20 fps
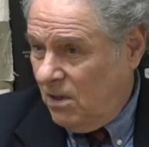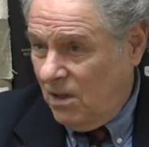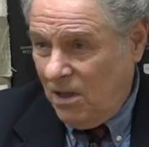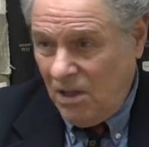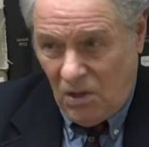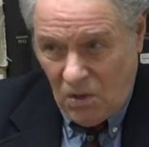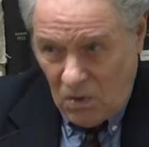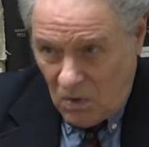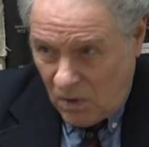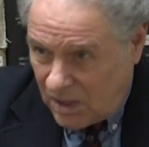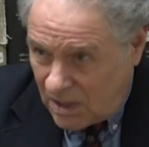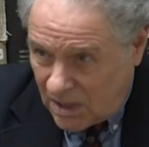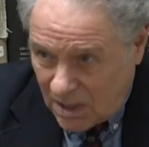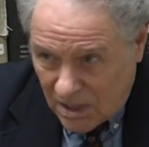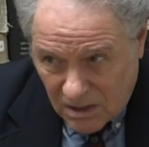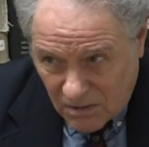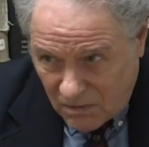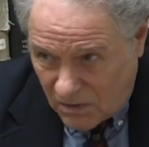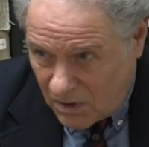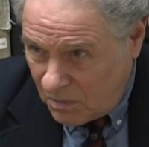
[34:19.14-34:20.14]
In the early
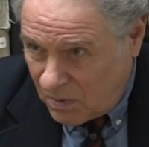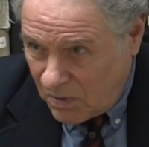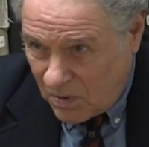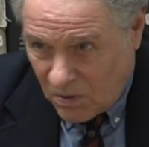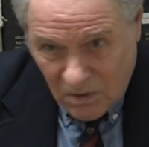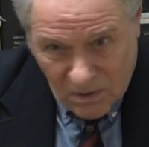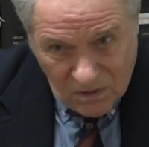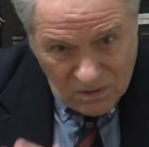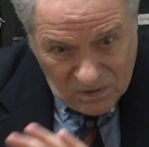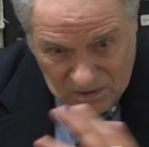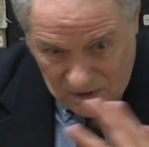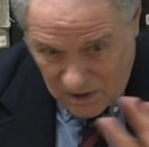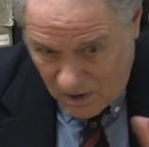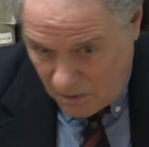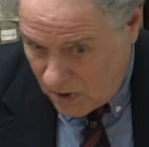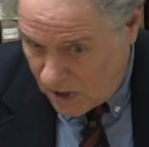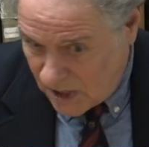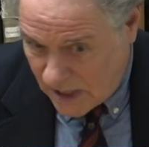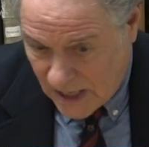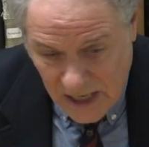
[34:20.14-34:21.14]
days of computer mm -hmm.
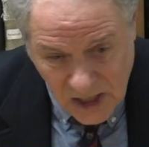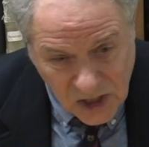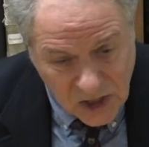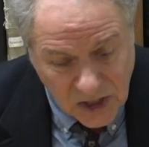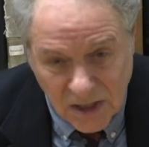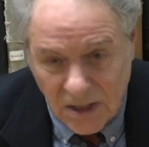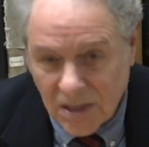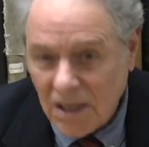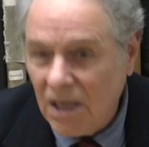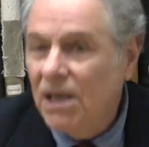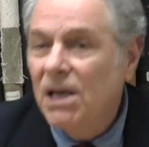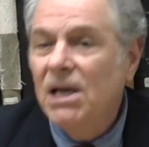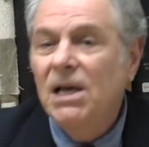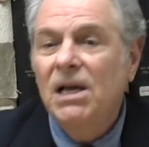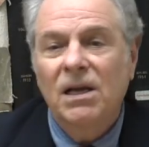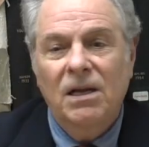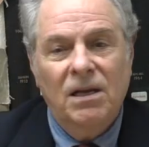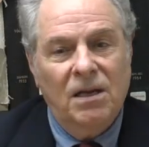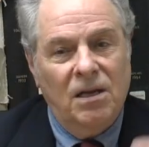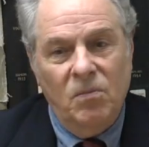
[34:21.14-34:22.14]
communications,
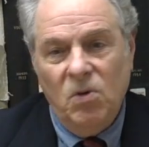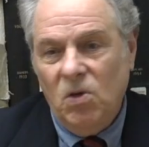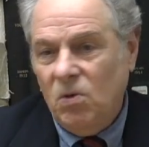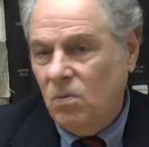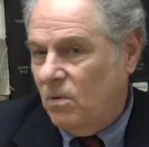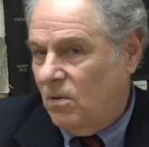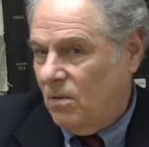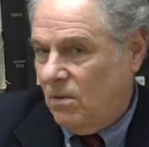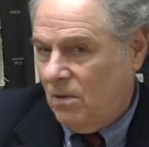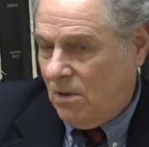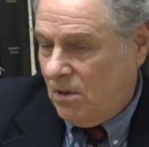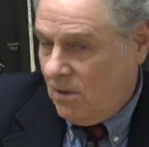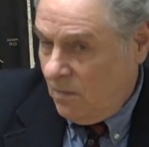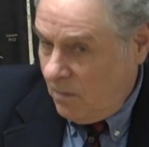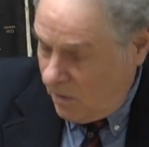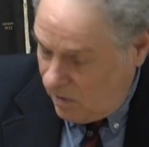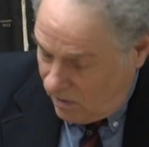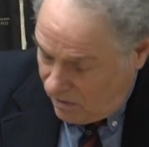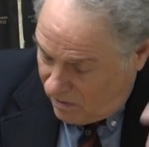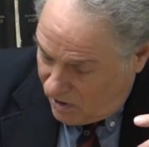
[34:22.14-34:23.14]
commu
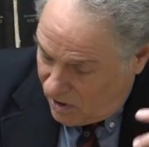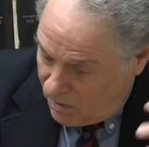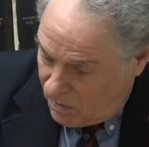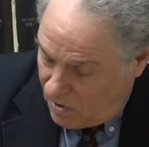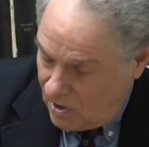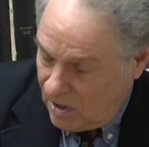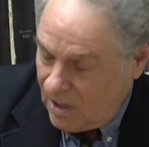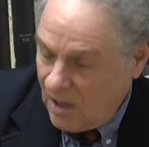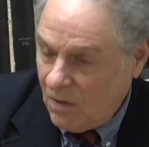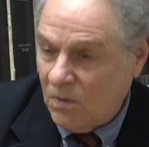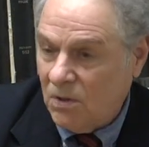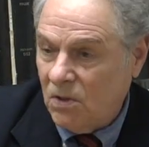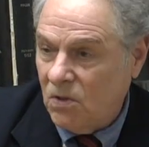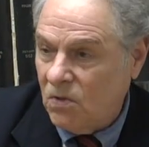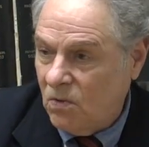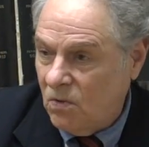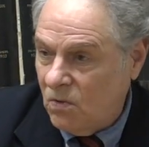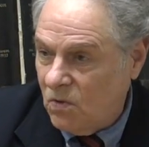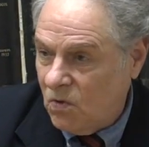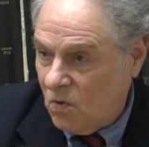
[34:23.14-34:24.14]
com communicate with these
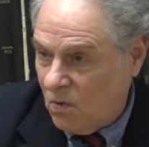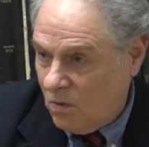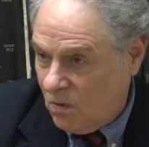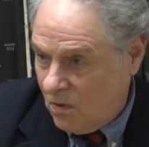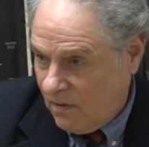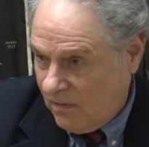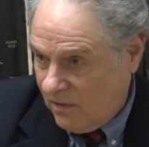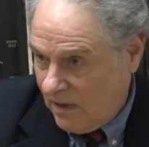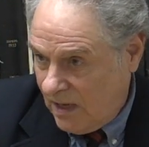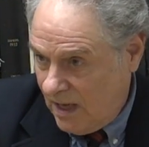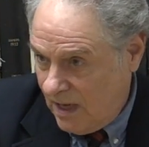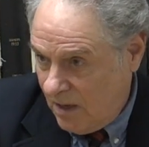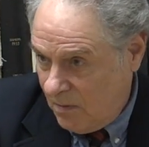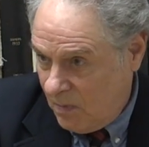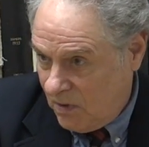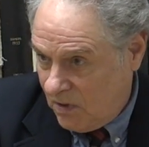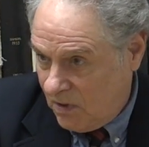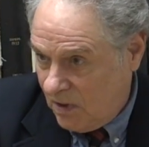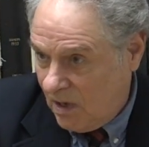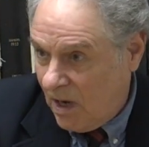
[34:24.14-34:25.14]
students who were off
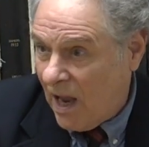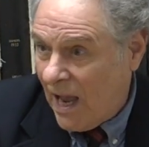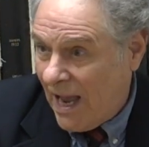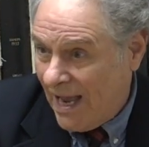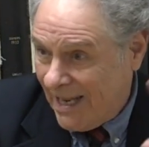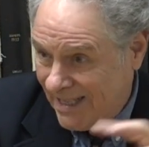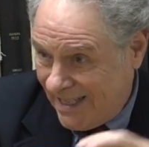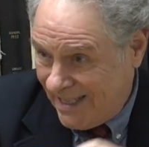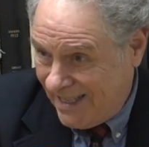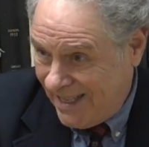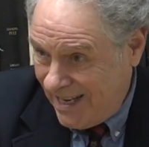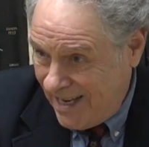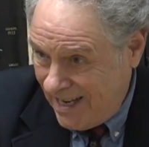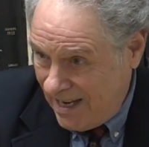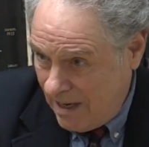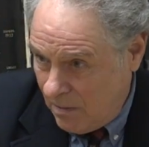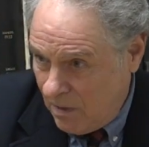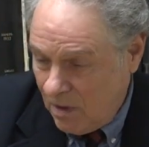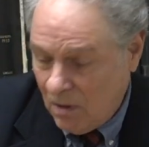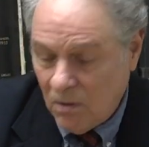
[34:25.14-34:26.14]
campus as a
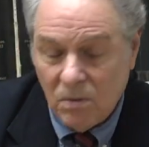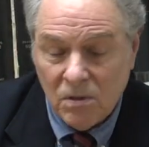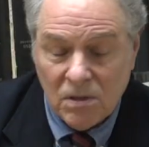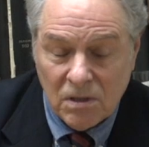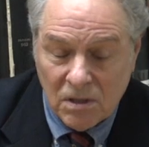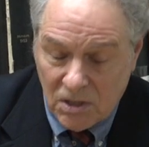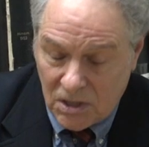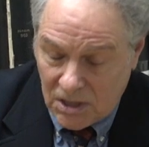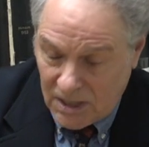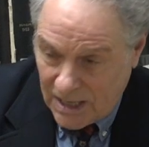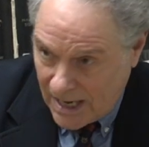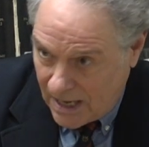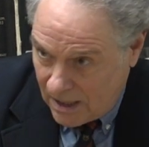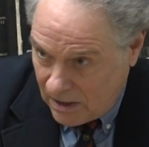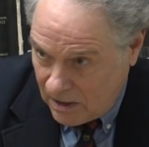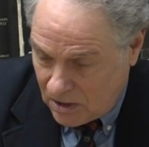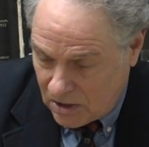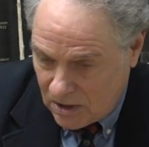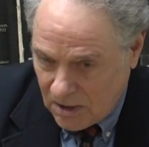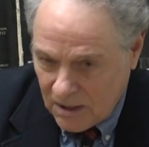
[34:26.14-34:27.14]
team. It was
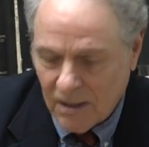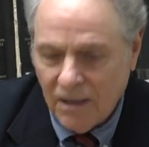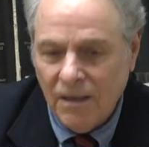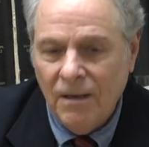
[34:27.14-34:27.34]
challenging,